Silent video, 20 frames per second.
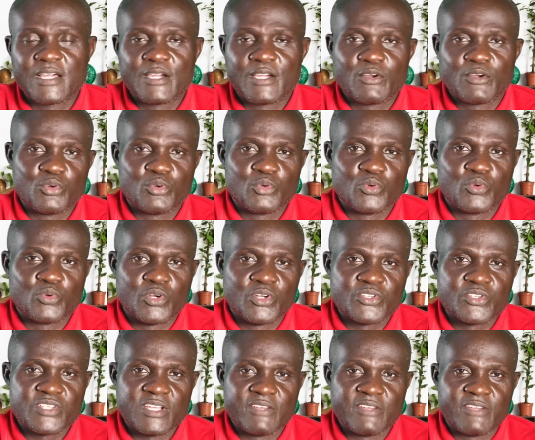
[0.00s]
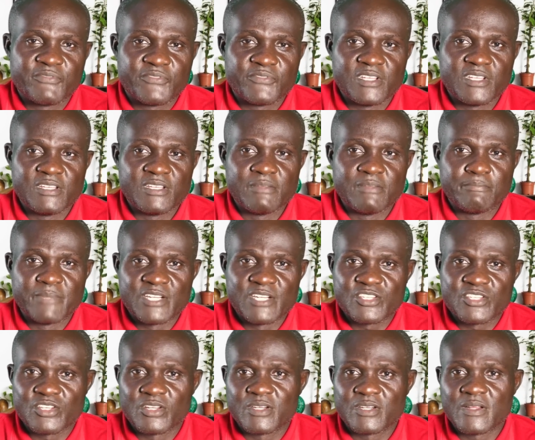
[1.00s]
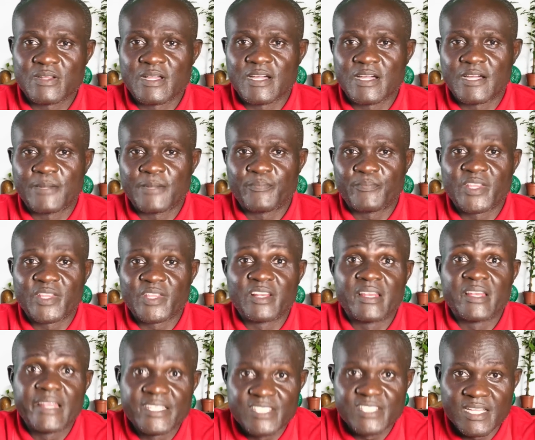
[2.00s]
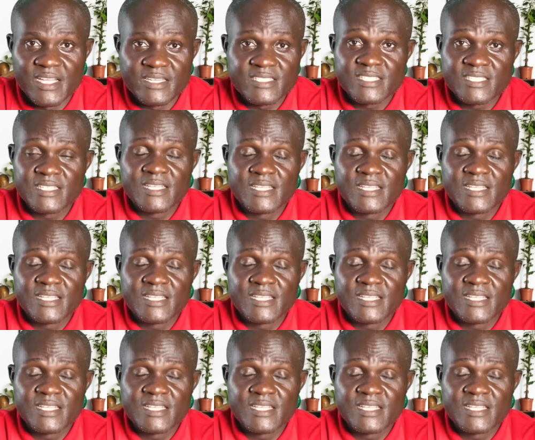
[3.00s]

who was a Freemason legend.